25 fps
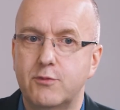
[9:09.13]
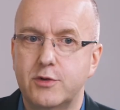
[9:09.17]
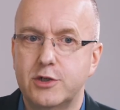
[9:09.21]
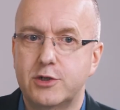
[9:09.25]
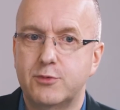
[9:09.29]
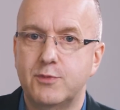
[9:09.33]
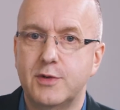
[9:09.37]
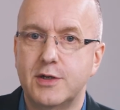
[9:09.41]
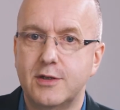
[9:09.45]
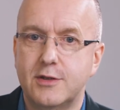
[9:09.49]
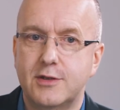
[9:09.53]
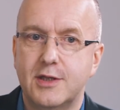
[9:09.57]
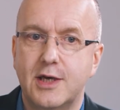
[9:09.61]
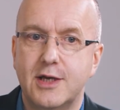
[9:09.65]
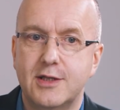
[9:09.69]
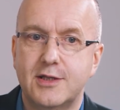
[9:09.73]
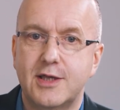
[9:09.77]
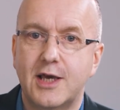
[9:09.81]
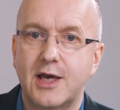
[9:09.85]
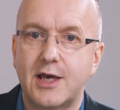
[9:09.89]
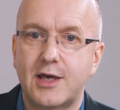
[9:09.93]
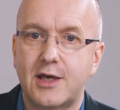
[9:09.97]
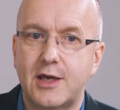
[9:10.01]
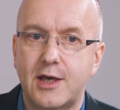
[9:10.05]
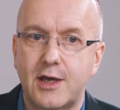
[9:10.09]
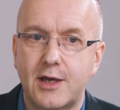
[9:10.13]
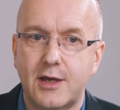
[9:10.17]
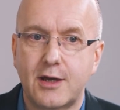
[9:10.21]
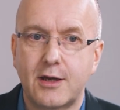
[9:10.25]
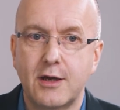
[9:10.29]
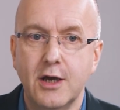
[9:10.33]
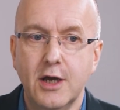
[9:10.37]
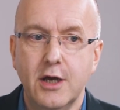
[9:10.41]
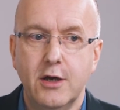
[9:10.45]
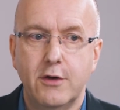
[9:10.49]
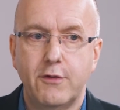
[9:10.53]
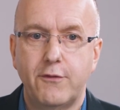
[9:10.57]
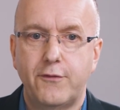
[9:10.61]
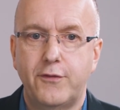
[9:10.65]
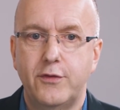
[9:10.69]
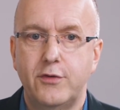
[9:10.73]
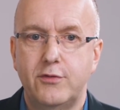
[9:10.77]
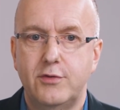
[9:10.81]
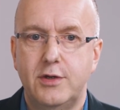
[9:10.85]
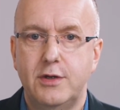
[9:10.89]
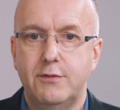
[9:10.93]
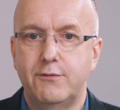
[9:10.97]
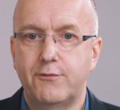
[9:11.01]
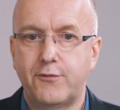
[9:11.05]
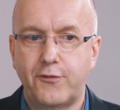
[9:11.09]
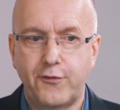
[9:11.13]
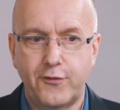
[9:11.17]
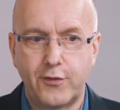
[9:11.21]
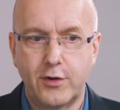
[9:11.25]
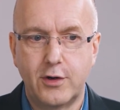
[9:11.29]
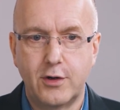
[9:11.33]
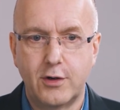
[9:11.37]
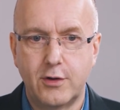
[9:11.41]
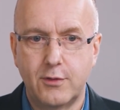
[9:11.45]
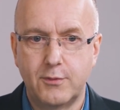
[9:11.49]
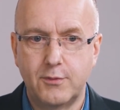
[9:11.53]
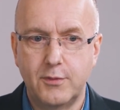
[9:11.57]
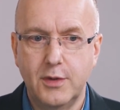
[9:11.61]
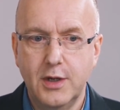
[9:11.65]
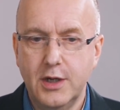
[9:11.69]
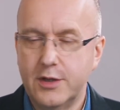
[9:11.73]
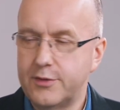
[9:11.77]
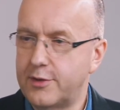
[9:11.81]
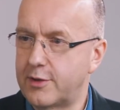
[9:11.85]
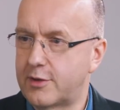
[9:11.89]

which means they're taking food in from